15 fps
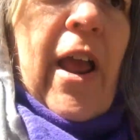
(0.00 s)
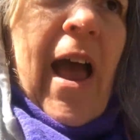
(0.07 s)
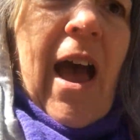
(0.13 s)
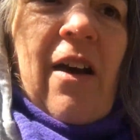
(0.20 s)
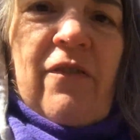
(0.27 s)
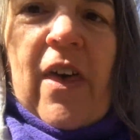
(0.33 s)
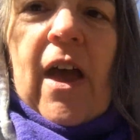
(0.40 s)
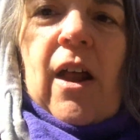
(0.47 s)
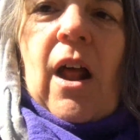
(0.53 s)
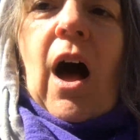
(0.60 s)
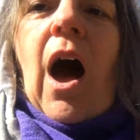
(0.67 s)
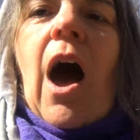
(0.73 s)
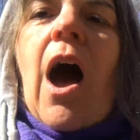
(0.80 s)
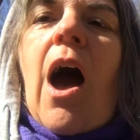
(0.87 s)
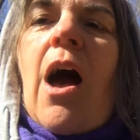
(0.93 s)
to have that
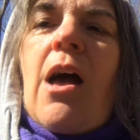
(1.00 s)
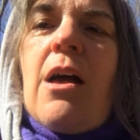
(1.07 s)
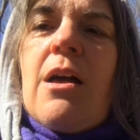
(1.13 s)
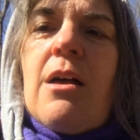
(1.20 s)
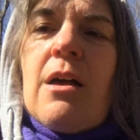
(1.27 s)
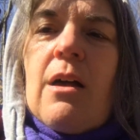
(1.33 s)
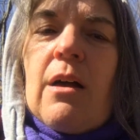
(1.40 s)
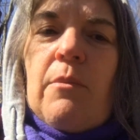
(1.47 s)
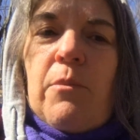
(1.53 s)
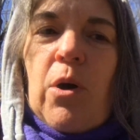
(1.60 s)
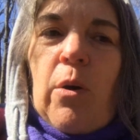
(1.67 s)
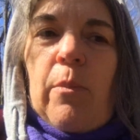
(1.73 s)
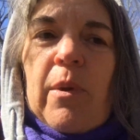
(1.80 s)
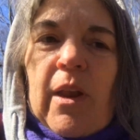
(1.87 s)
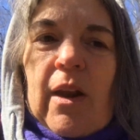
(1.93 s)
aha
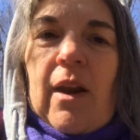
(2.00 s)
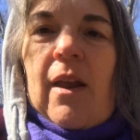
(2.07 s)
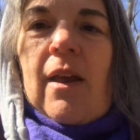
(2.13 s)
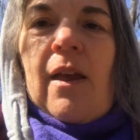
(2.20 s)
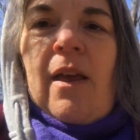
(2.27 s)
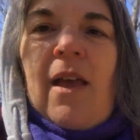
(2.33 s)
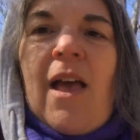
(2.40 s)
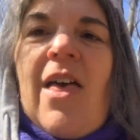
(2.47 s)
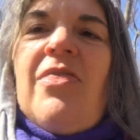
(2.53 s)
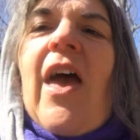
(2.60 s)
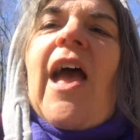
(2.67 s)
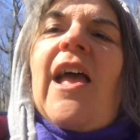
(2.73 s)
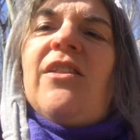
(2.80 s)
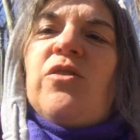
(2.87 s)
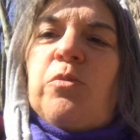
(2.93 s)
moment.
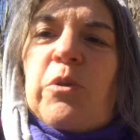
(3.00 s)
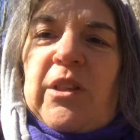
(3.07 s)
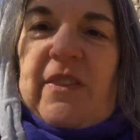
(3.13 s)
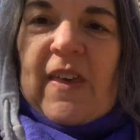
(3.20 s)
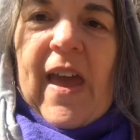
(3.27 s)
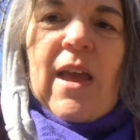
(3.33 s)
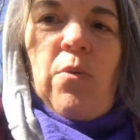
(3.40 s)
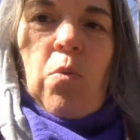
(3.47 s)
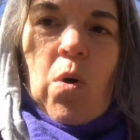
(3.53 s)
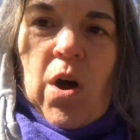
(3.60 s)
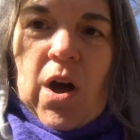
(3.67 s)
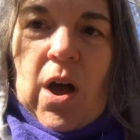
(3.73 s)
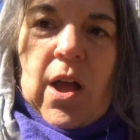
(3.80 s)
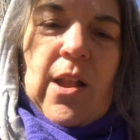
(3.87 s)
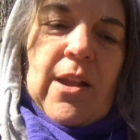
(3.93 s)
That's what they
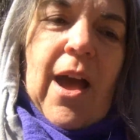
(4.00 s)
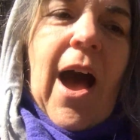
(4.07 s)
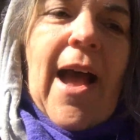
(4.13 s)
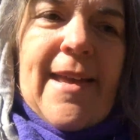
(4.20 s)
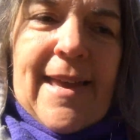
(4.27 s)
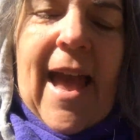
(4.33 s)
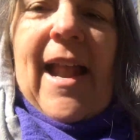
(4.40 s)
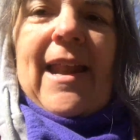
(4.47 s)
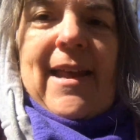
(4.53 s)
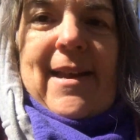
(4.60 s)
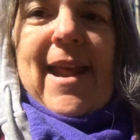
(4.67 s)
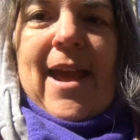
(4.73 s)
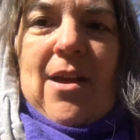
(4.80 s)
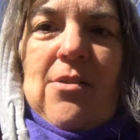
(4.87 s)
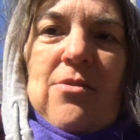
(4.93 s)
want. I get it
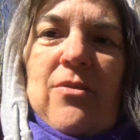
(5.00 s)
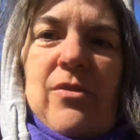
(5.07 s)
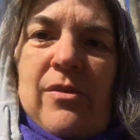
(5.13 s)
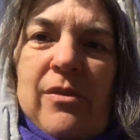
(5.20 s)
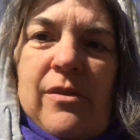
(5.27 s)
now.